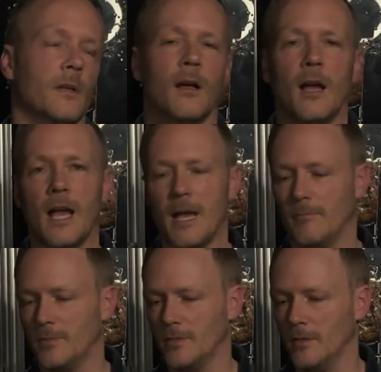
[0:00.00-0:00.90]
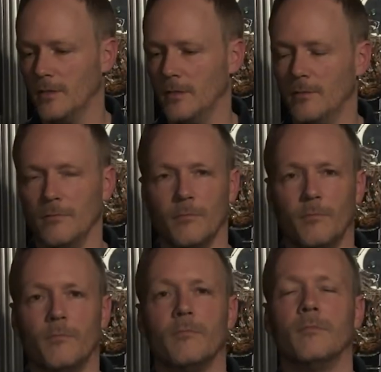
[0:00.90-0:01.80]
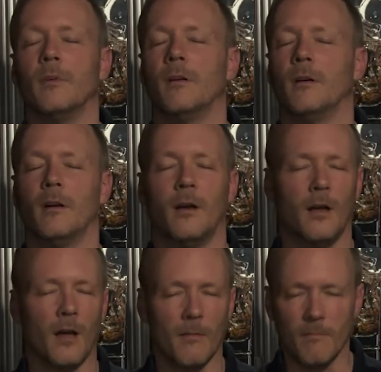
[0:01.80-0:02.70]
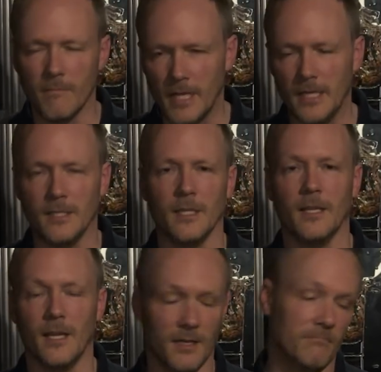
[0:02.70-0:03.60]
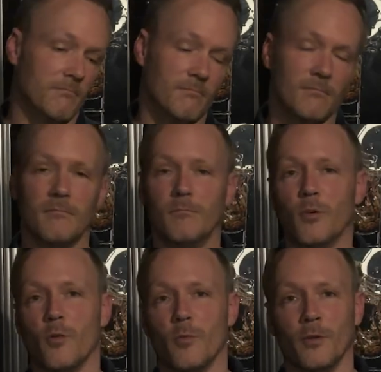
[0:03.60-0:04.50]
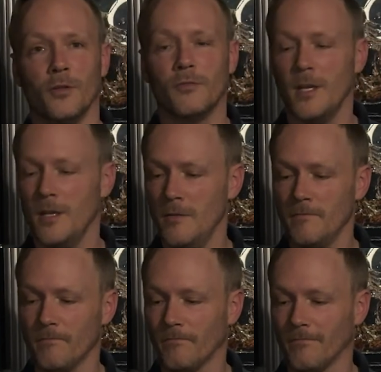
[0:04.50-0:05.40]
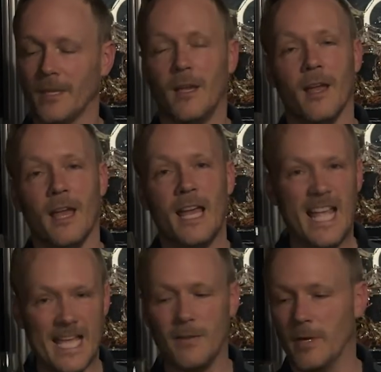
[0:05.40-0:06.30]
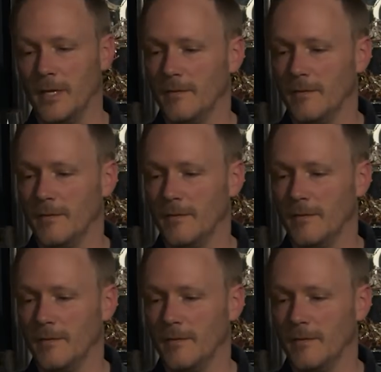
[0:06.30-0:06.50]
Absolute amazing. Bought one on the train home. Anyway.